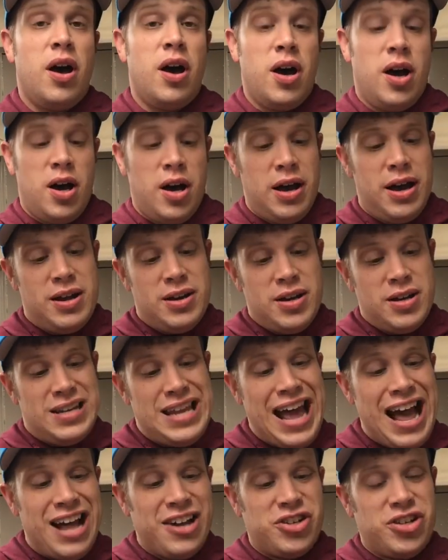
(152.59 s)
and
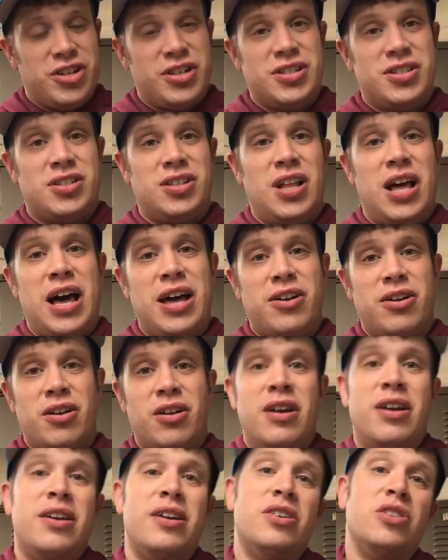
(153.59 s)
attaching a
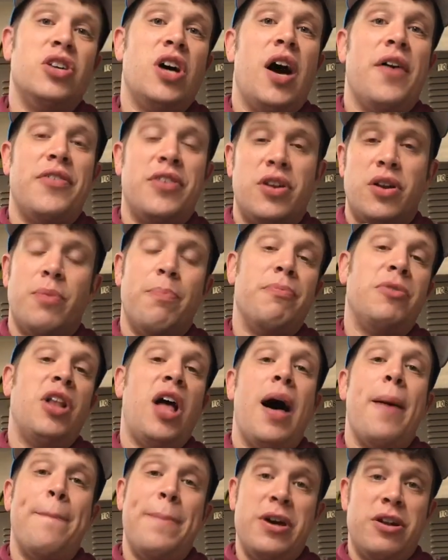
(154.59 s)
slider is often a
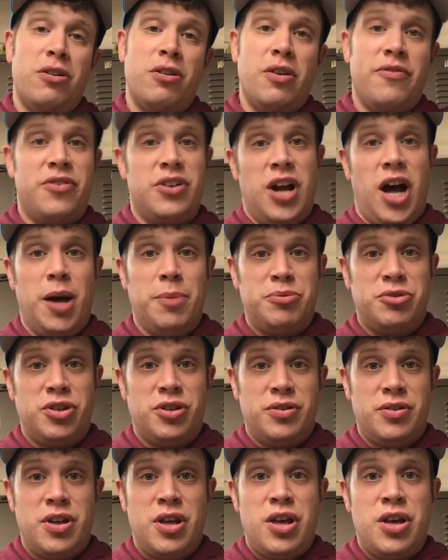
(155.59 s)
lot better of an
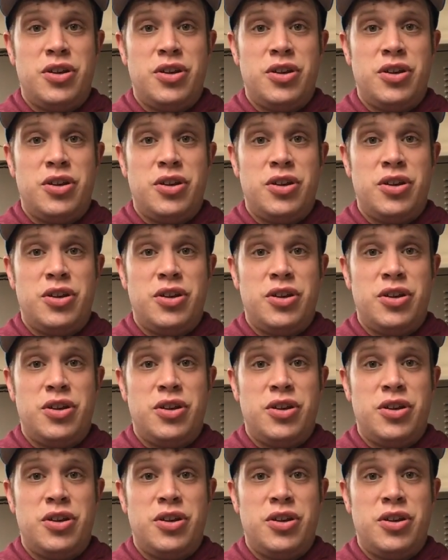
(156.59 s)
option.